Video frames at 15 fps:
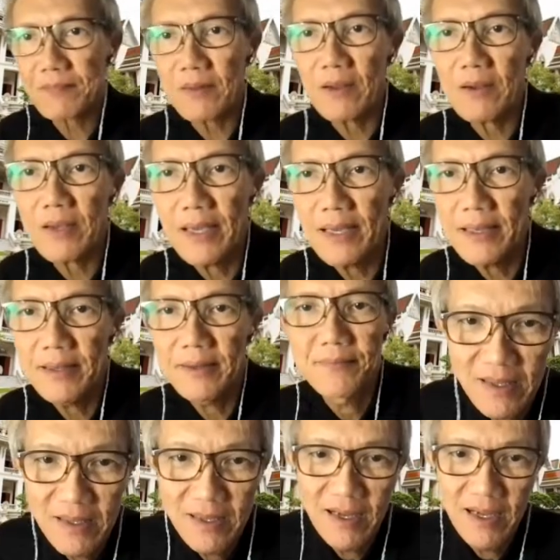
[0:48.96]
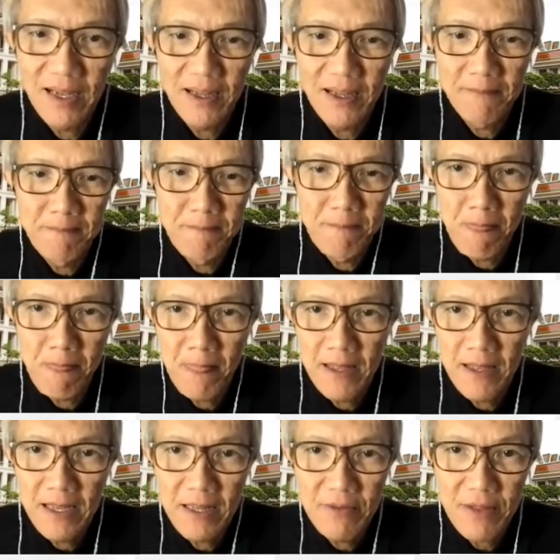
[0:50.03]
Okay, and
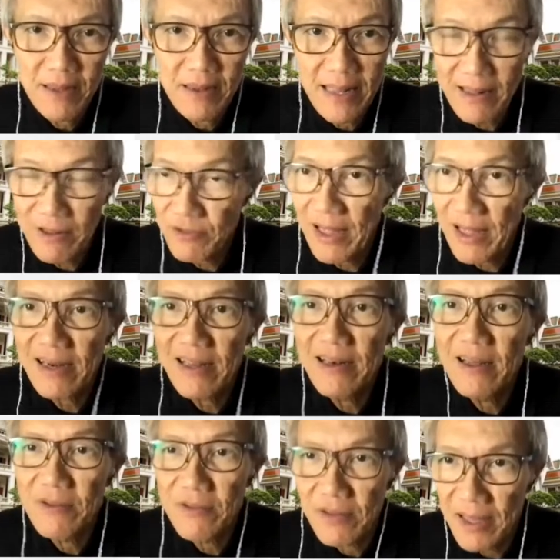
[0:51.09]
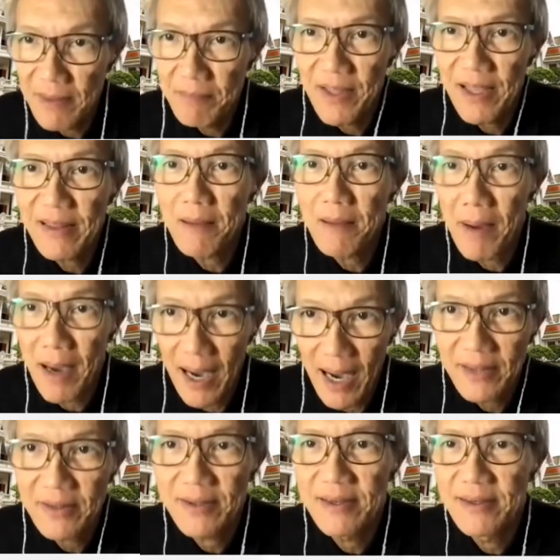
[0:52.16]
is it exactly the same data path